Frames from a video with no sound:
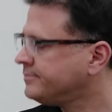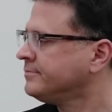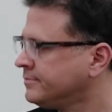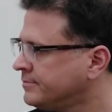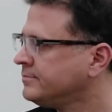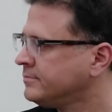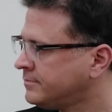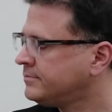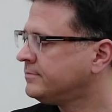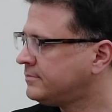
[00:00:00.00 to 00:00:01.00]

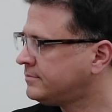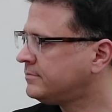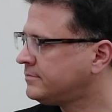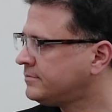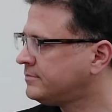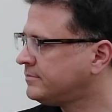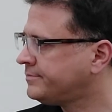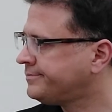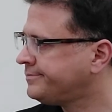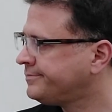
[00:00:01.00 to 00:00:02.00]

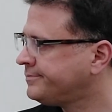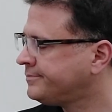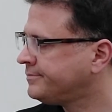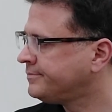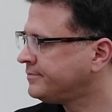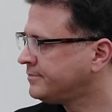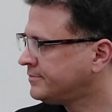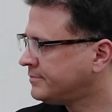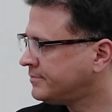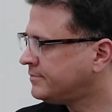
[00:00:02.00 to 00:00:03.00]

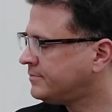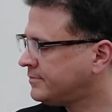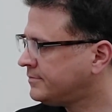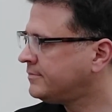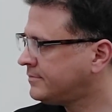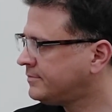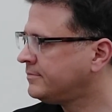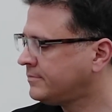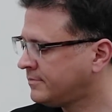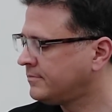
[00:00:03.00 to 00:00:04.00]

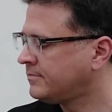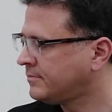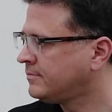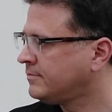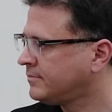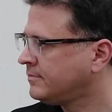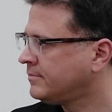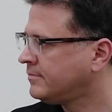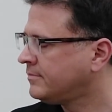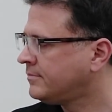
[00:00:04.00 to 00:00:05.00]

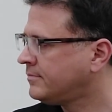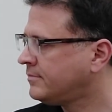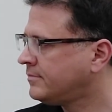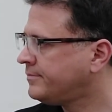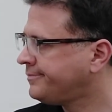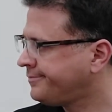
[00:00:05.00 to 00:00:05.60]
(silent)